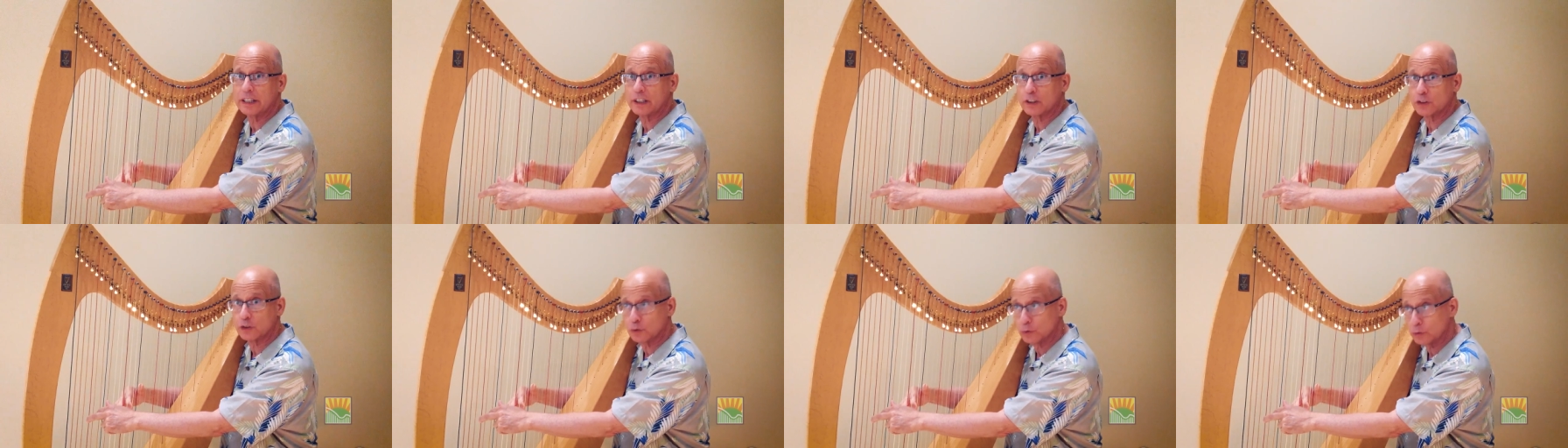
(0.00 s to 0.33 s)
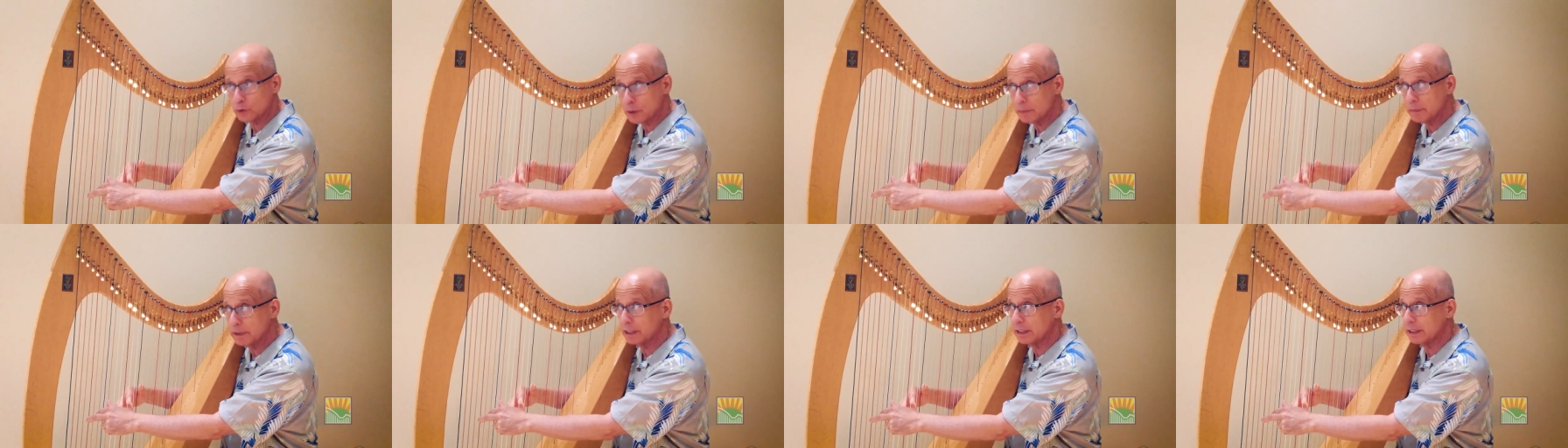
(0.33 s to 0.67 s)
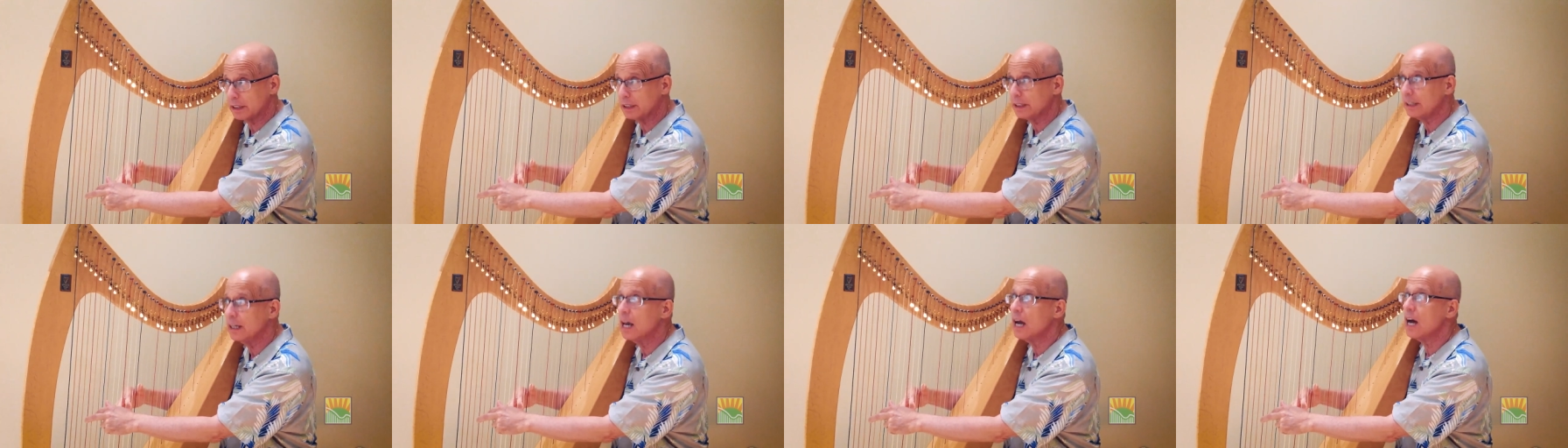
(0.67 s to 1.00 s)

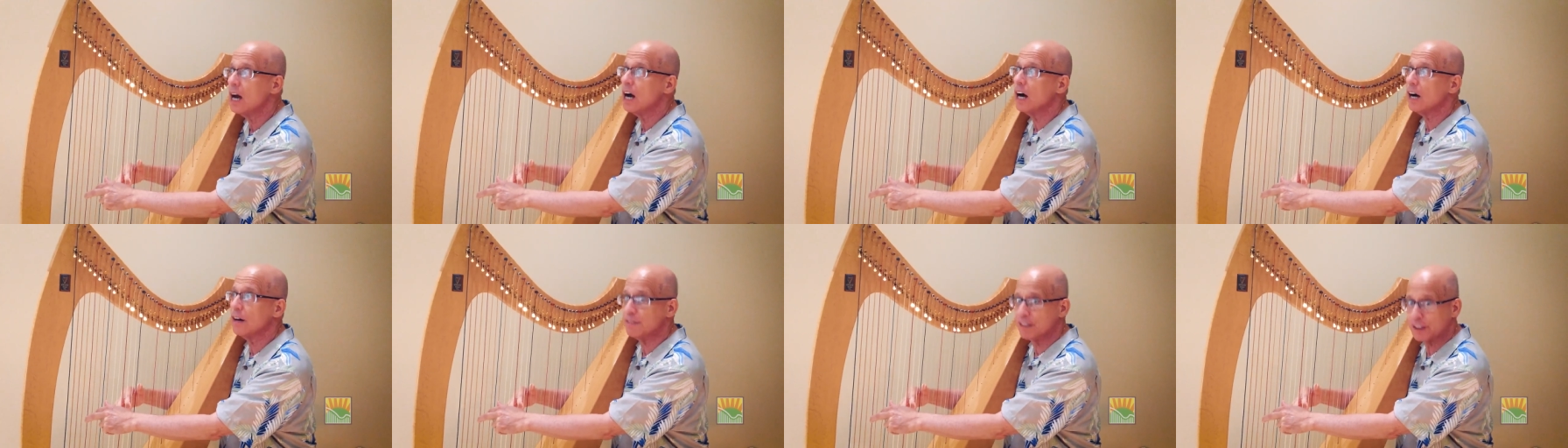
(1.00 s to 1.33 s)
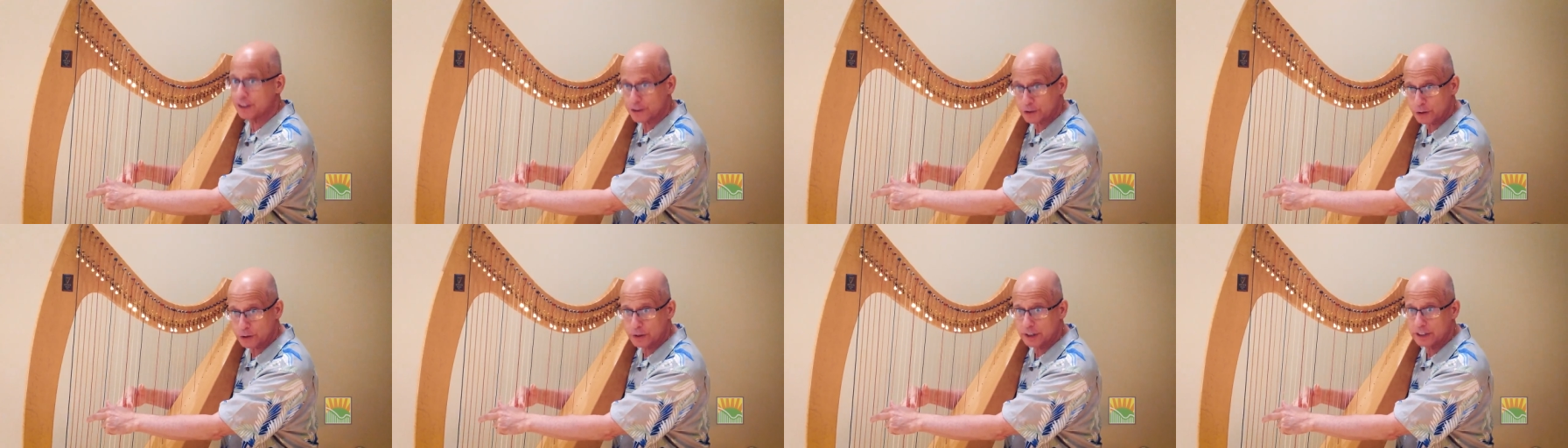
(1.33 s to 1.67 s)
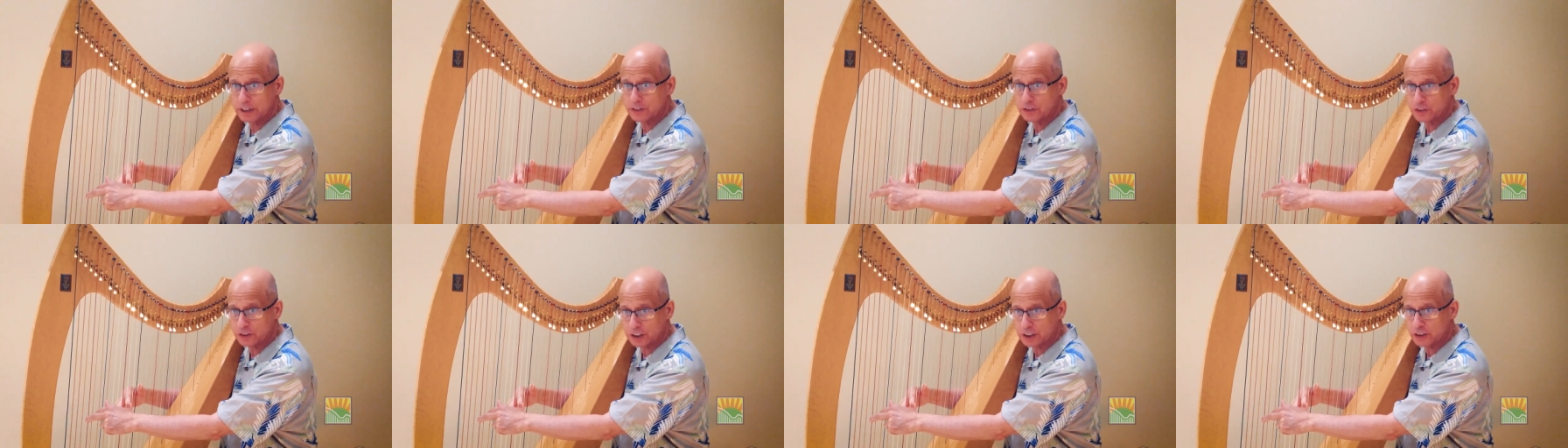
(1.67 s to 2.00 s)
extremity of a
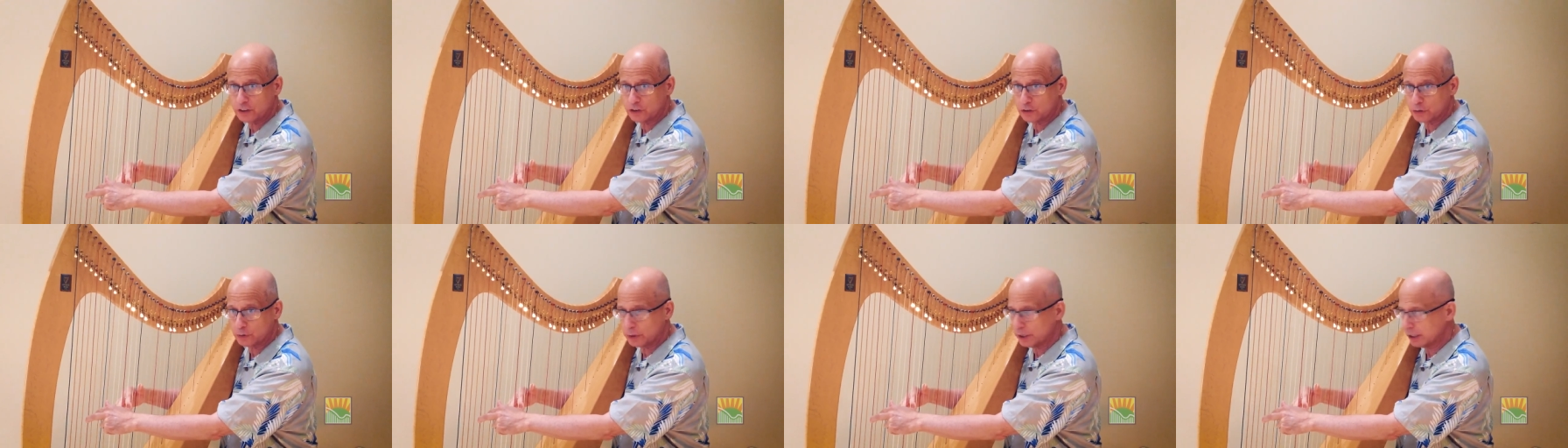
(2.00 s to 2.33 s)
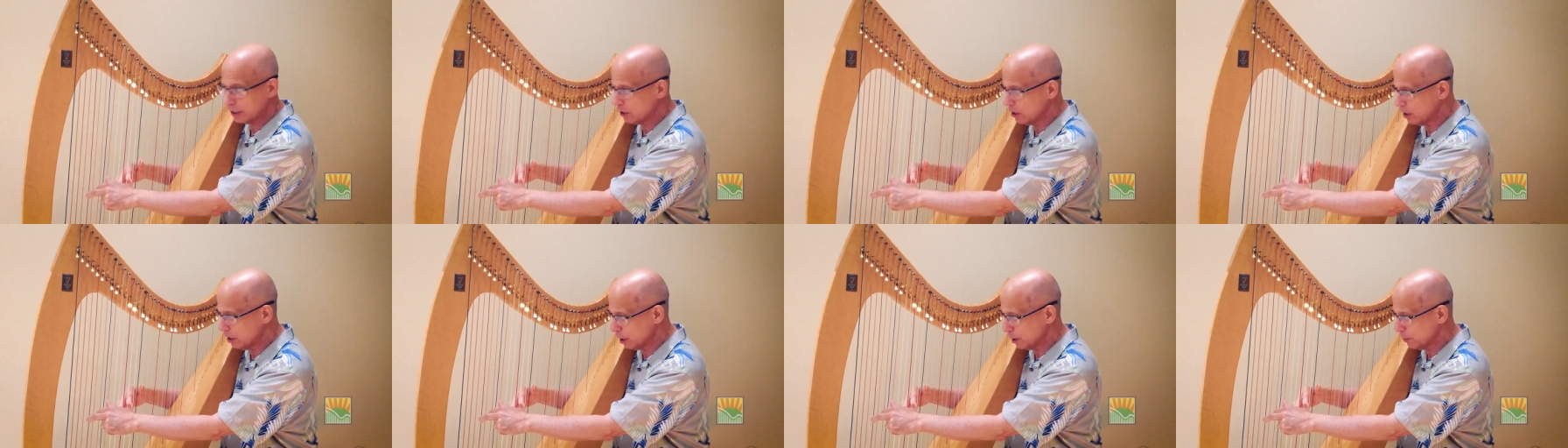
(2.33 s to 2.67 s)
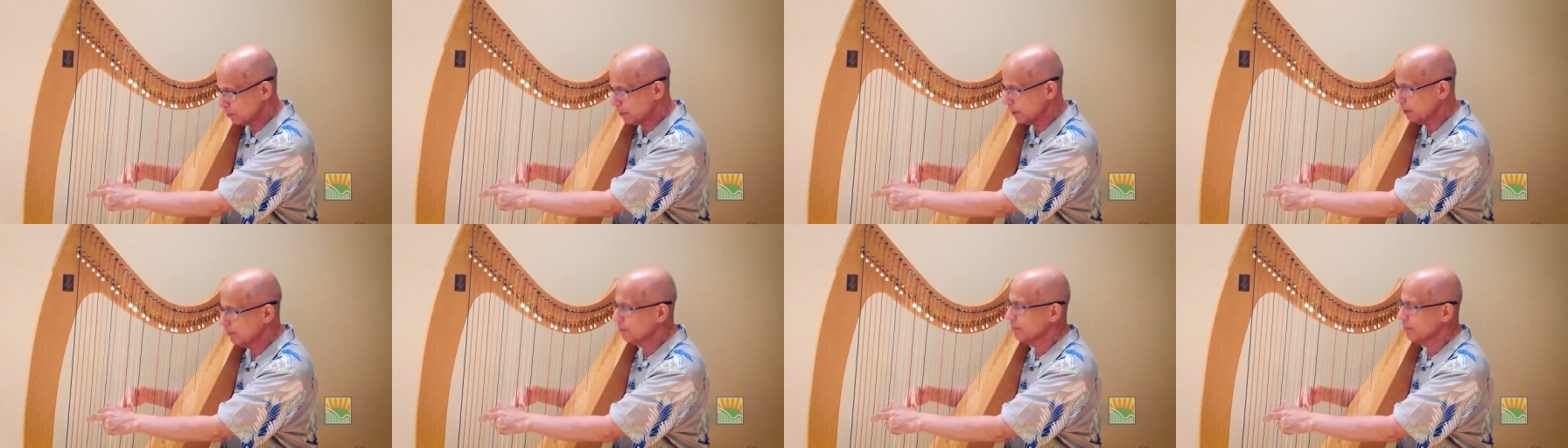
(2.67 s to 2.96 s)
36 string harp.